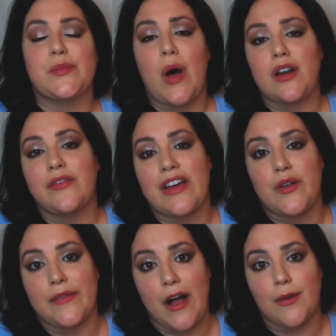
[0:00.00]
modify
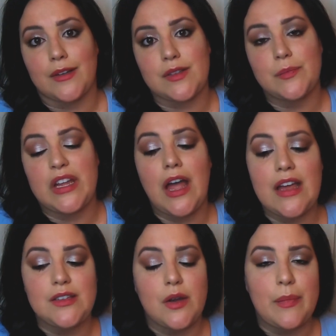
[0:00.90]
their vowels
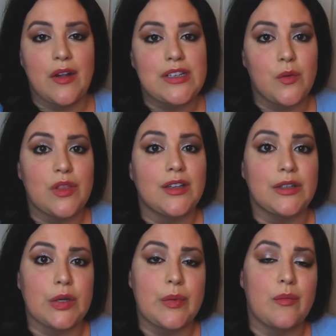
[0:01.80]
because they're belting with a
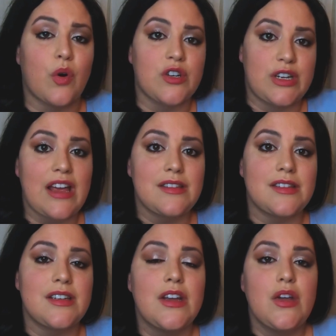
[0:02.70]
little bit more chest.